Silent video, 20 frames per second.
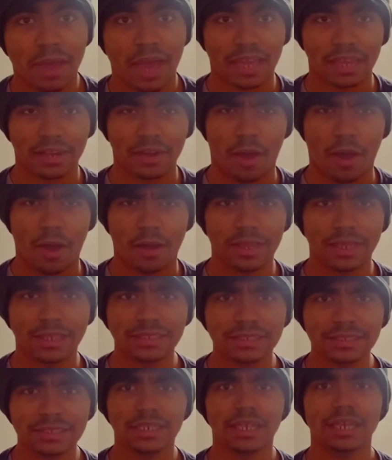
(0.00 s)
back in
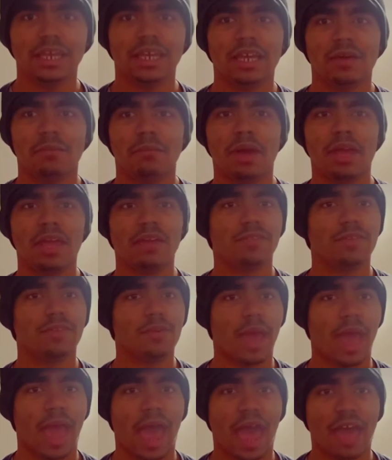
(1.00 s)
August. But if
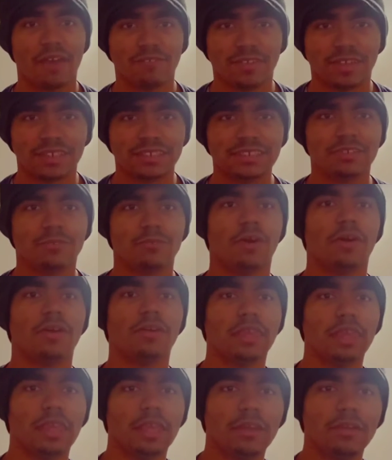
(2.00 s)
you haven't,
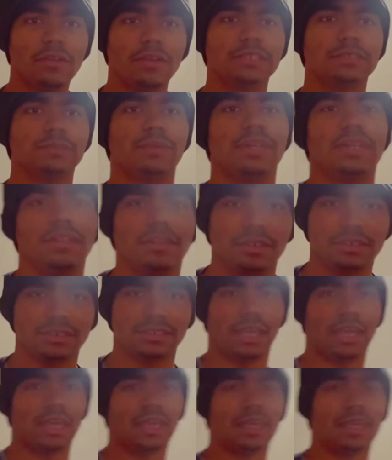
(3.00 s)
well, here is what it
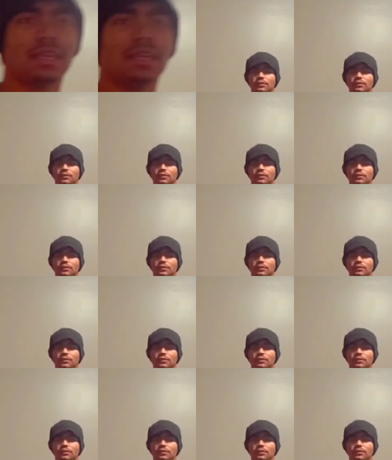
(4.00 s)
looks like.